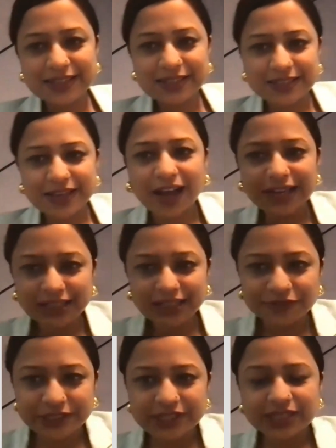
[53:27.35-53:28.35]
It's a
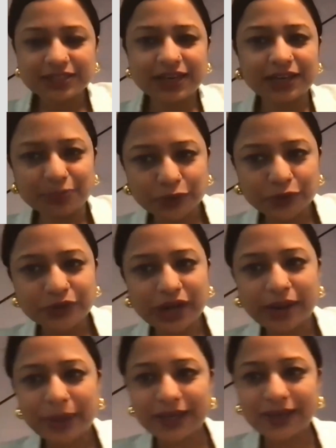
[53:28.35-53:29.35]
highly versatile
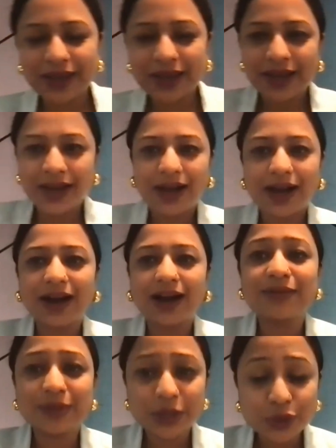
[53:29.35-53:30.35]
program. And
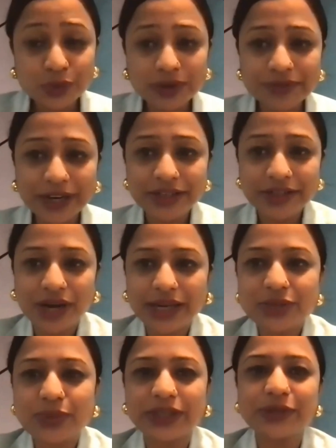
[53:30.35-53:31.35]
you are very
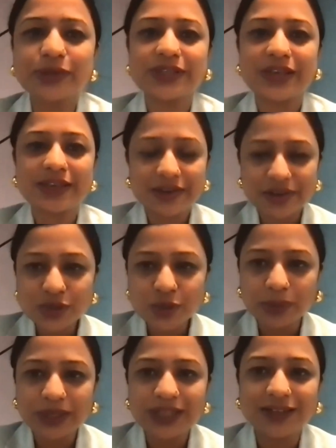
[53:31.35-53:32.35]
right when you say there are
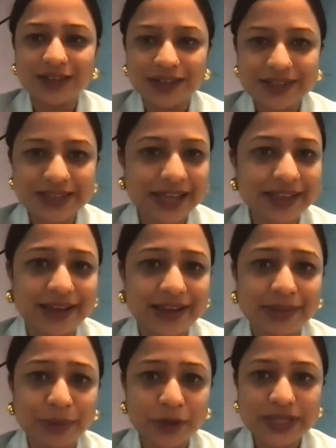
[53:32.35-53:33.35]
so many learners like
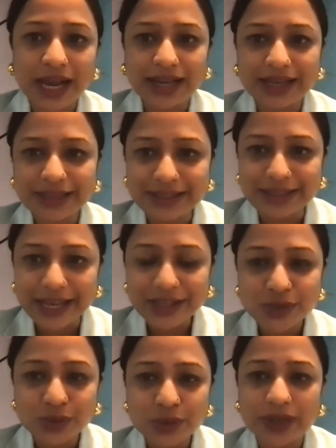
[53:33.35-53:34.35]
that, because the
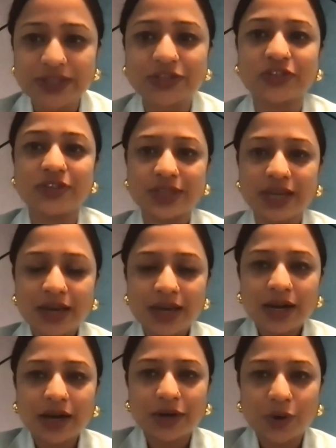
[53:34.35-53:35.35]
next two questions
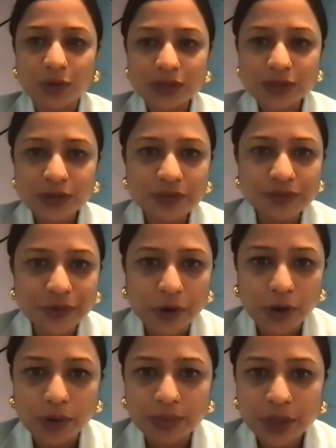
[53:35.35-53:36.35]
are also
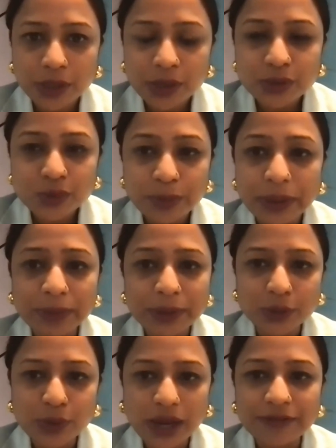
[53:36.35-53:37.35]
from two
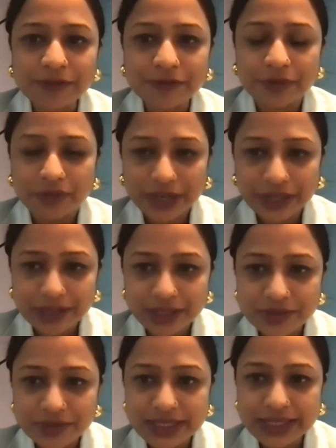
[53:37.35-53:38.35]
people who have very
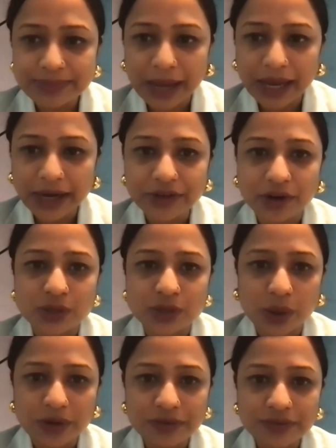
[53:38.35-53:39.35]
interesting backgrounds.
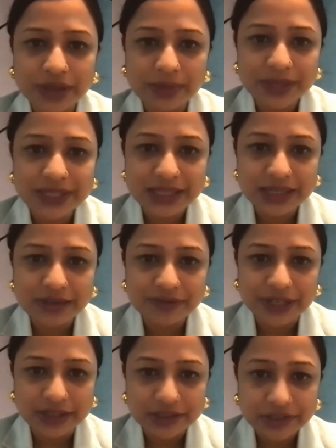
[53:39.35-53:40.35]
One of them is a
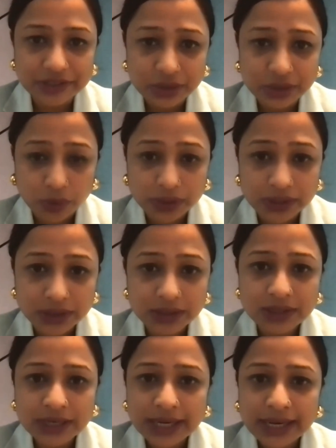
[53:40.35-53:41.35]
veterinary doctor,
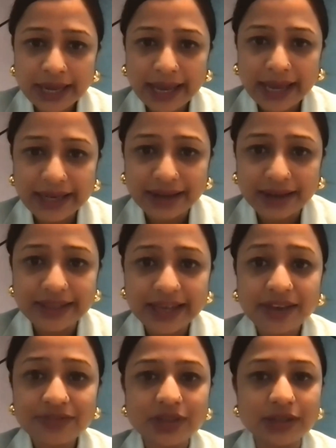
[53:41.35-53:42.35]
and they
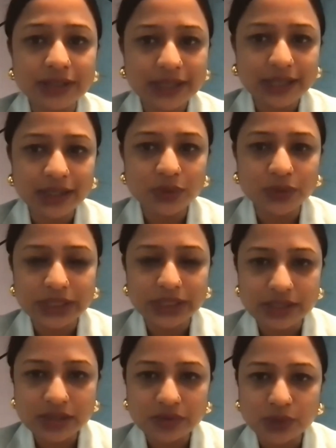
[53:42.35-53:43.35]
have 13
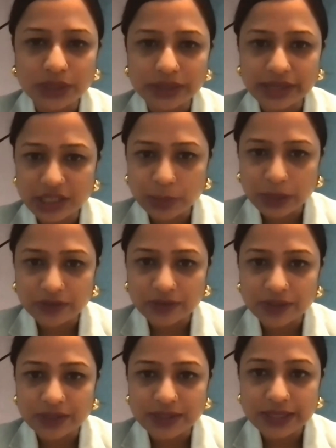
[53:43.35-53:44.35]
years of work
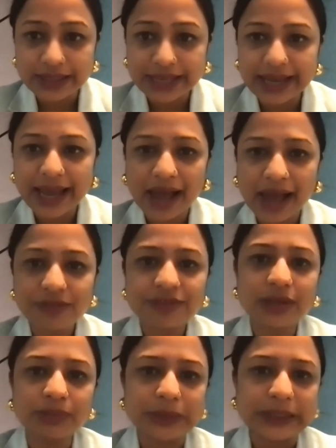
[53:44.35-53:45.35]
experience. They have
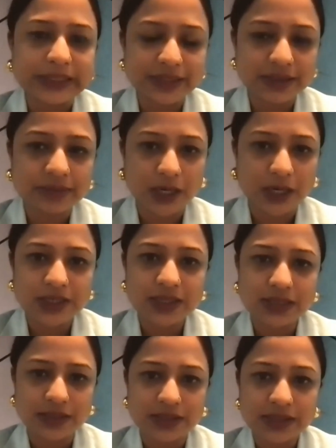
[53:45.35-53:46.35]
completed a
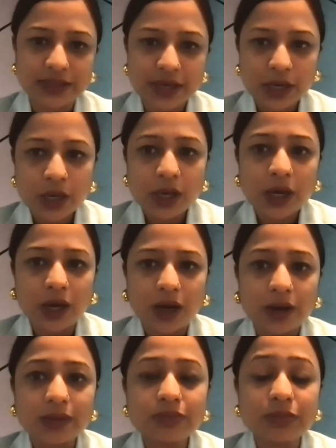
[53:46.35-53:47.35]
master's
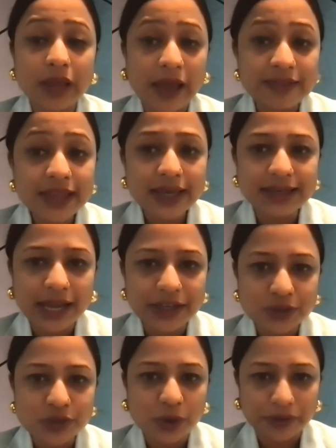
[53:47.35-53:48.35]
and they'd
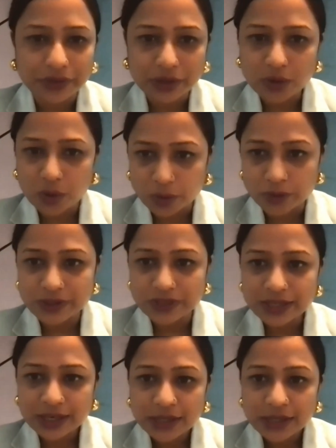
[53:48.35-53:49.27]
like to join the course.